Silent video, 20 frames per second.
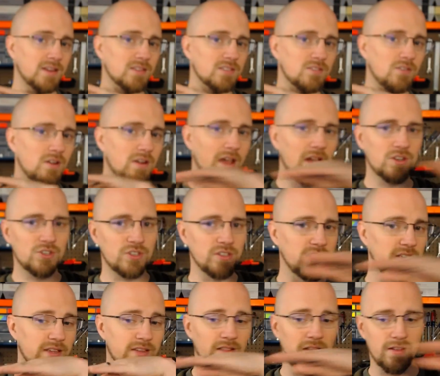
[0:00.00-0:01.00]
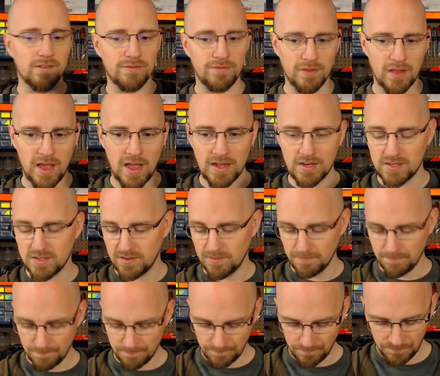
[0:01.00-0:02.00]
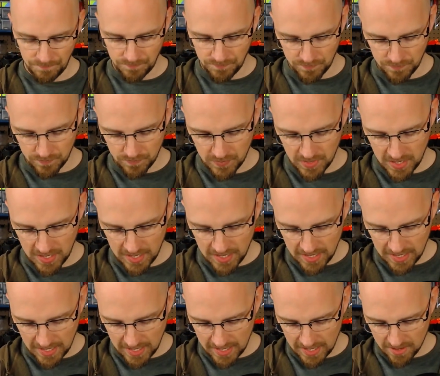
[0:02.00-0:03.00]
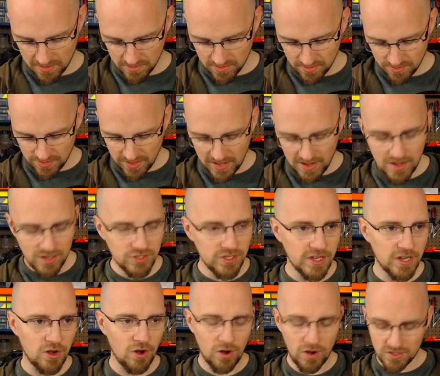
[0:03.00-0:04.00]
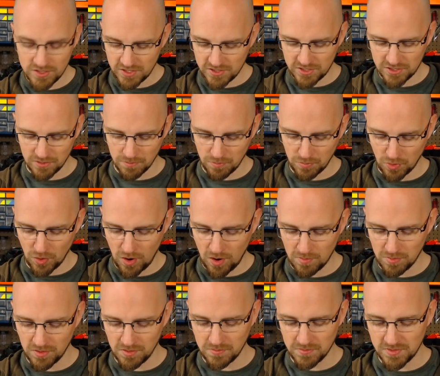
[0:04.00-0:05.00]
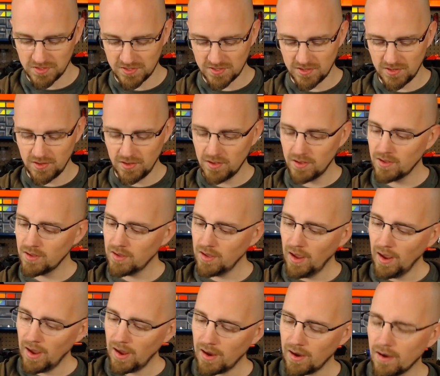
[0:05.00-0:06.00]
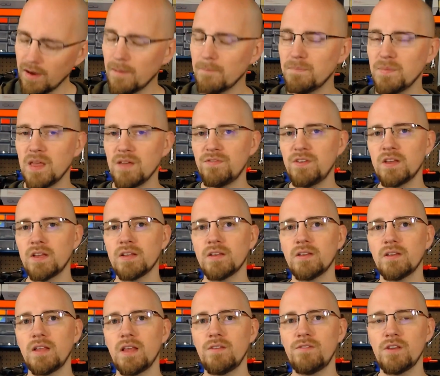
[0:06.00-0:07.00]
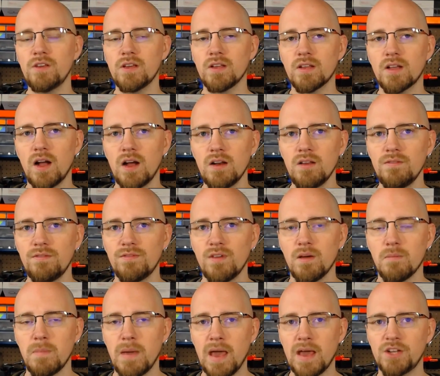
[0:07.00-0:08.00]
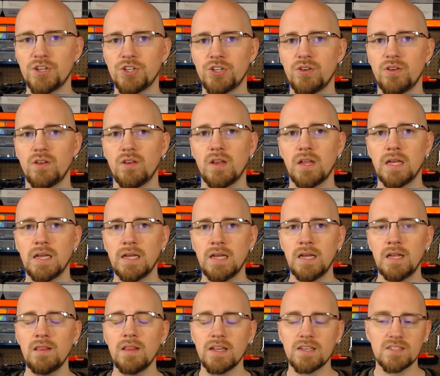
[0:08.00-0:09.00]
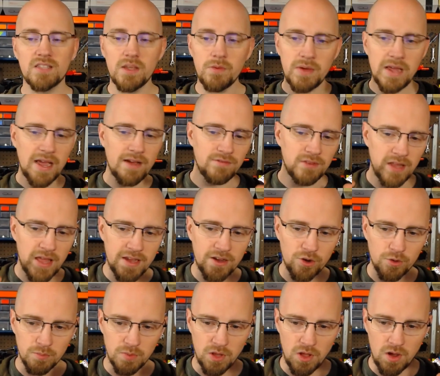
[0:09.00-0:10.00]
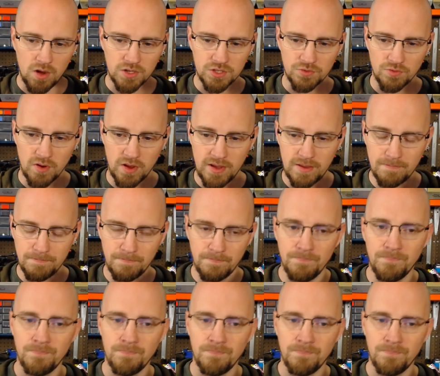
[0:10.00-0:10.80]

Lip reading: It's not actually like flat. And that actually causes some problems. If you can kind of imagine, like say we have Lego blocks, right?